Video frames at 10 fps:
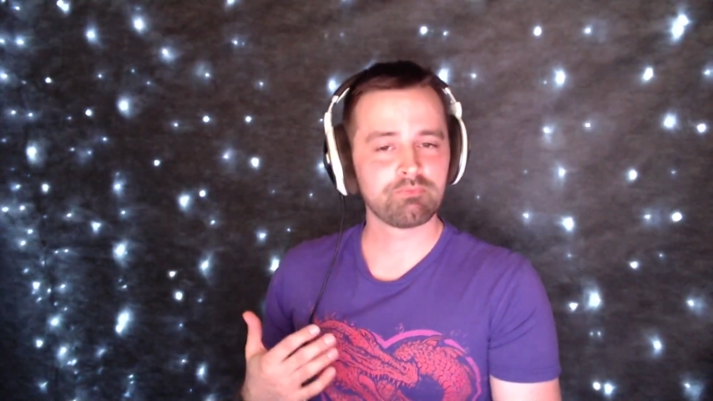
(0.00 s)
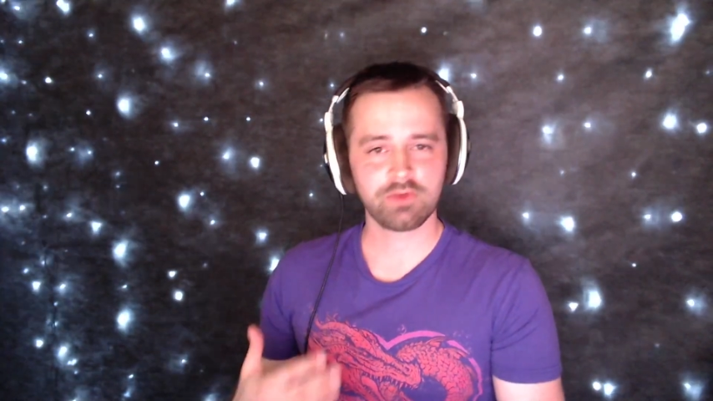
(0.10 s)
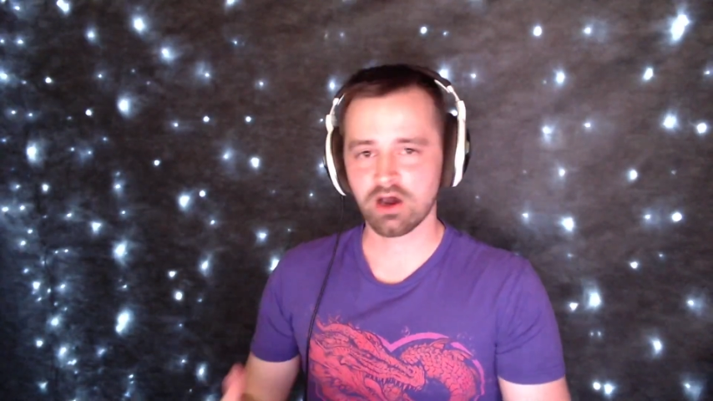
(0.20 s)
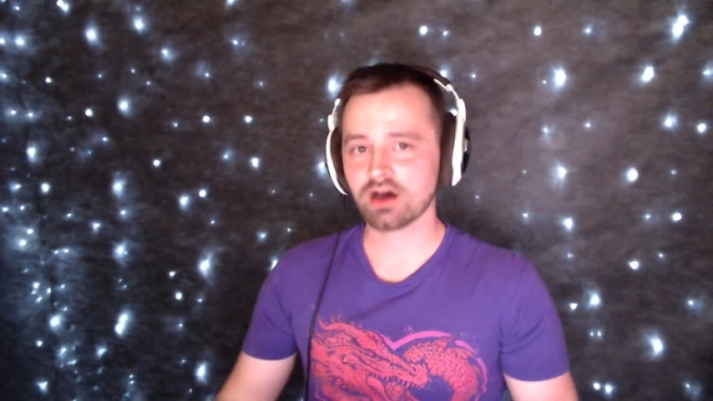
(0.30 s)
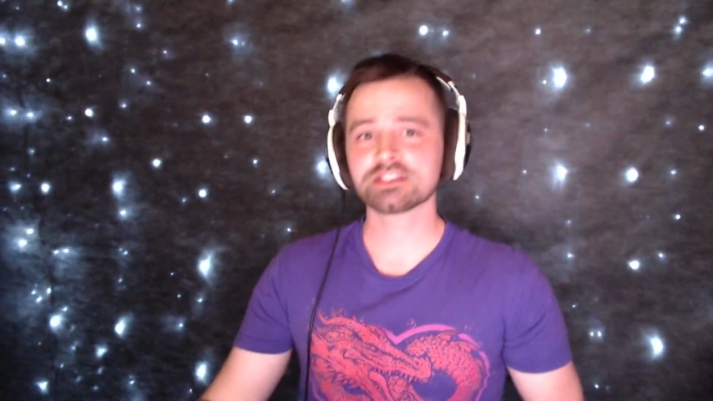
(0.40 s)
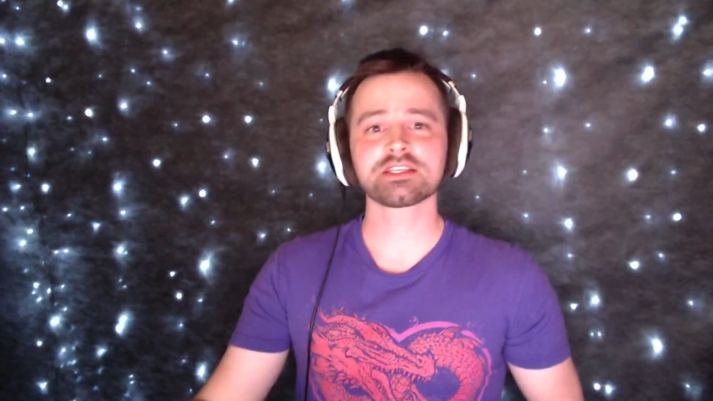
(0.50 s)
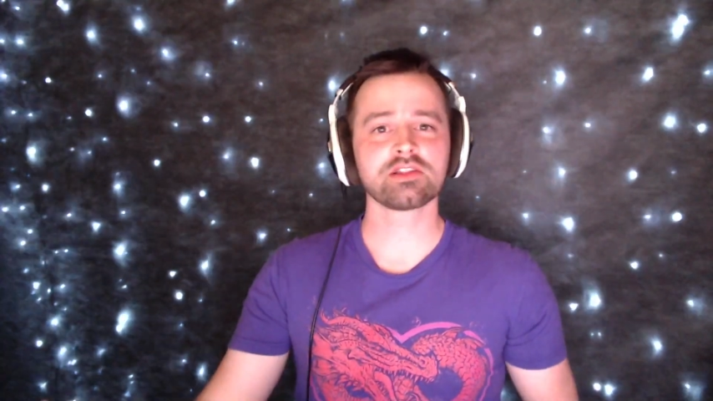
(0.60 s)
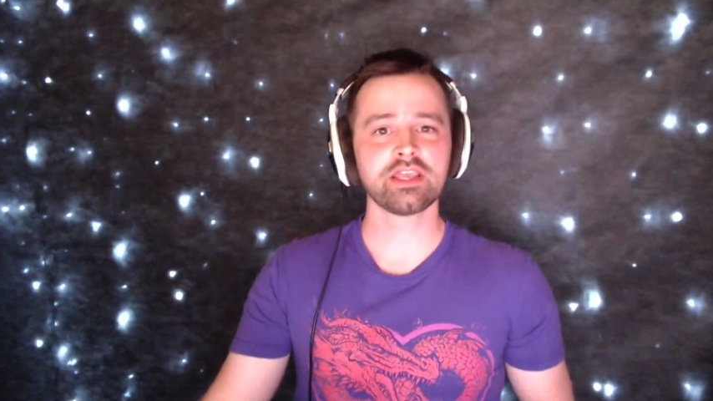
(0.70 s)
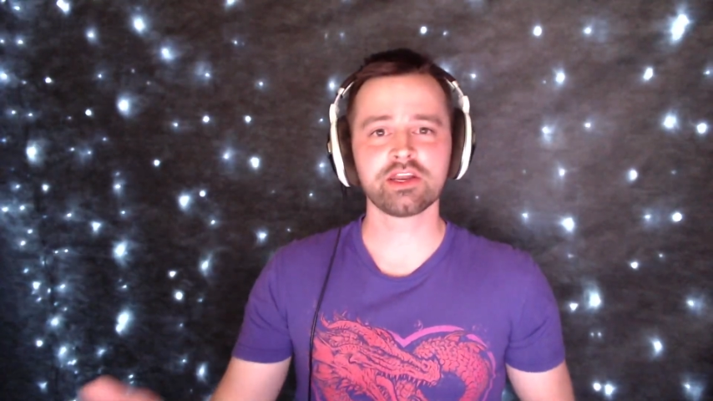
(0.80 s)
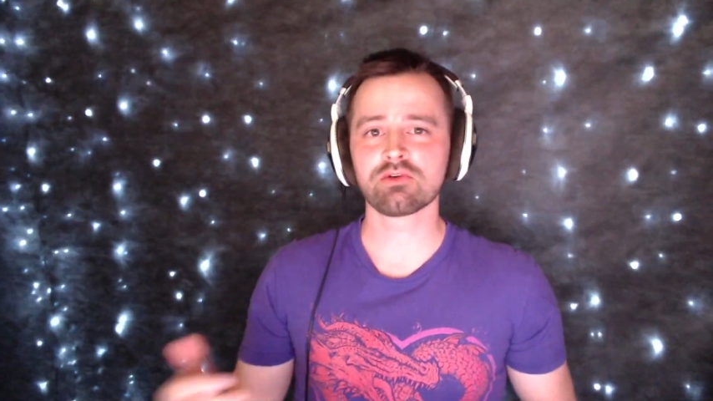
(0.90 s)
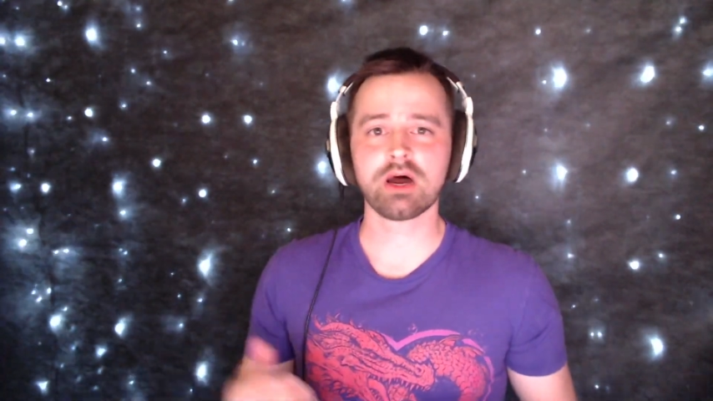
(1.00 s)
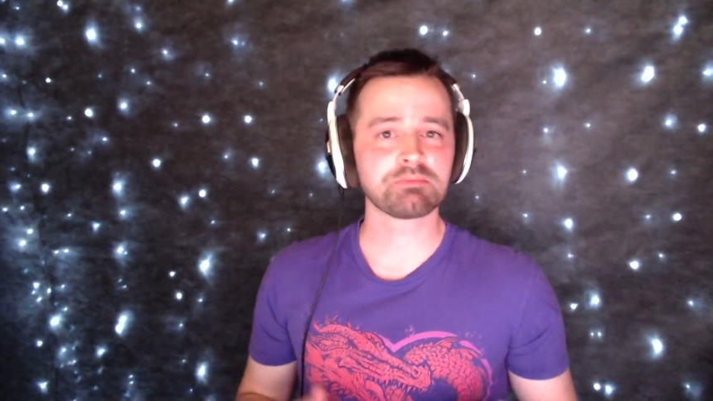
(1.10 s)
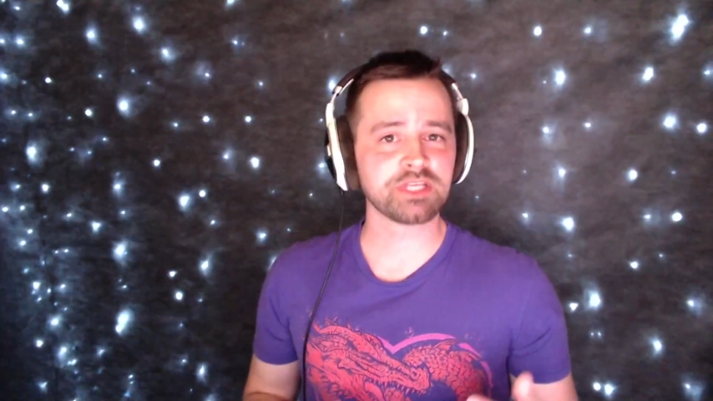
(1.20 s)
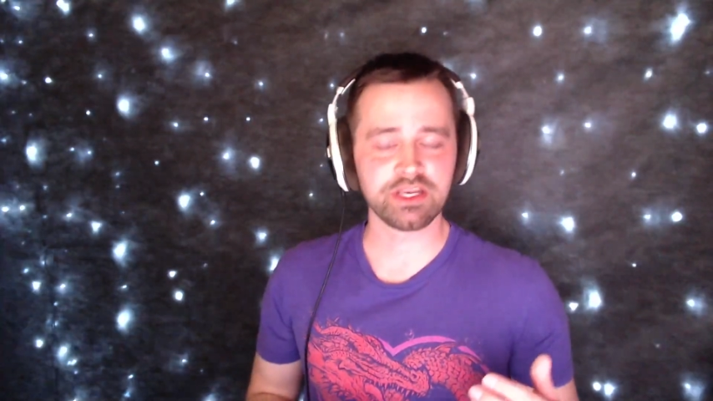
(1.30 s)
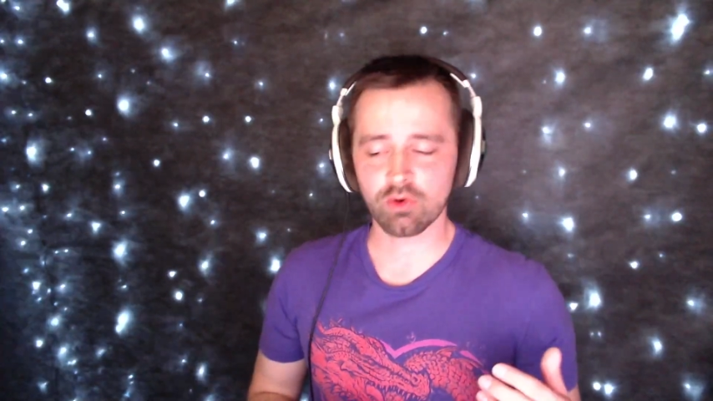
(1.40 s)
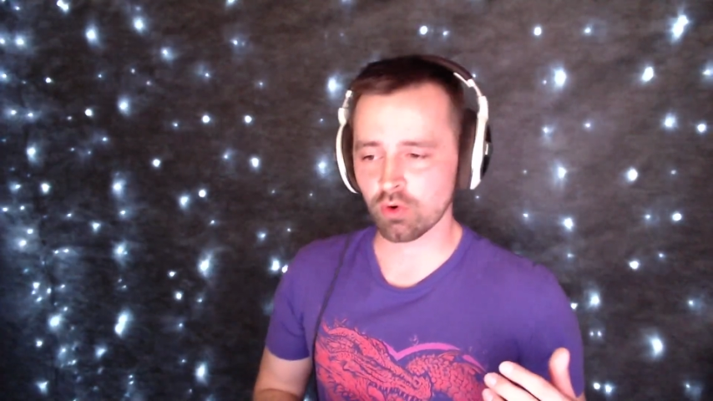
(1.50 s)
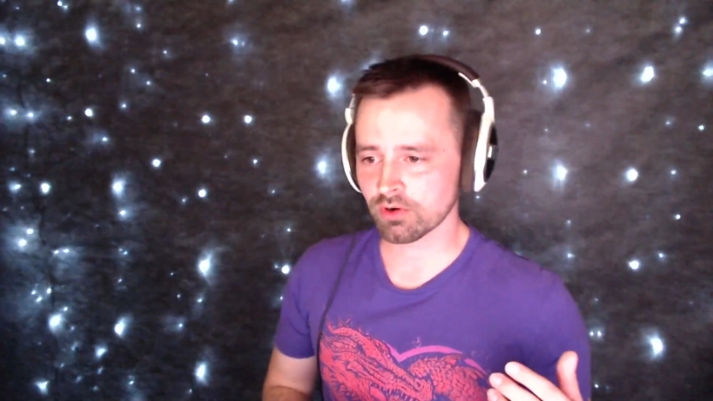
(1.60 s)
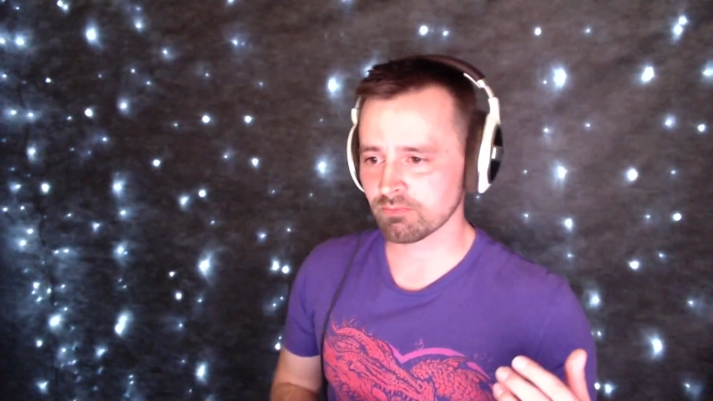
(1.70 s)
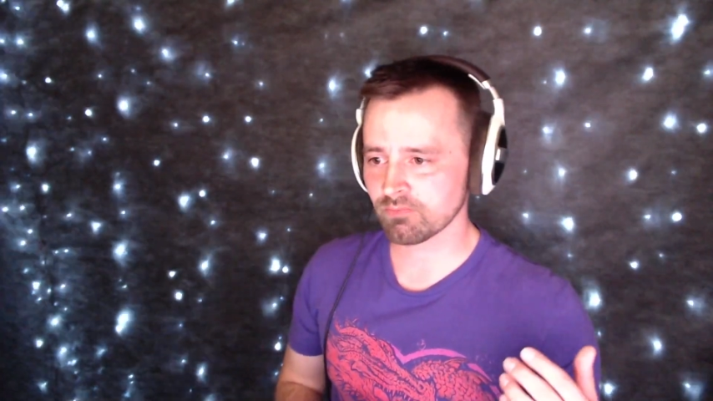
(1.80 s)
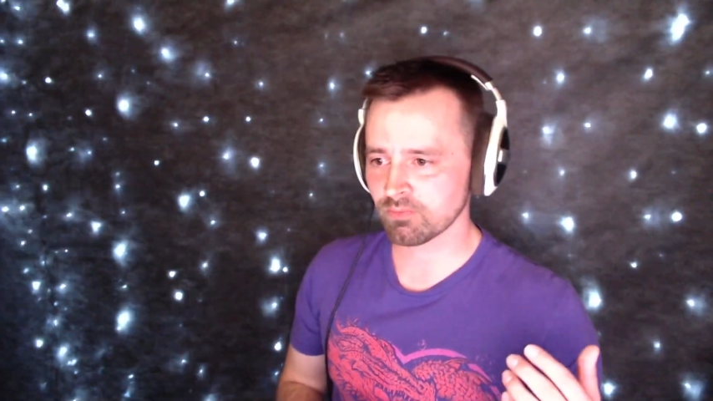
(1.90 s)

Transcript: constantly interrupting or,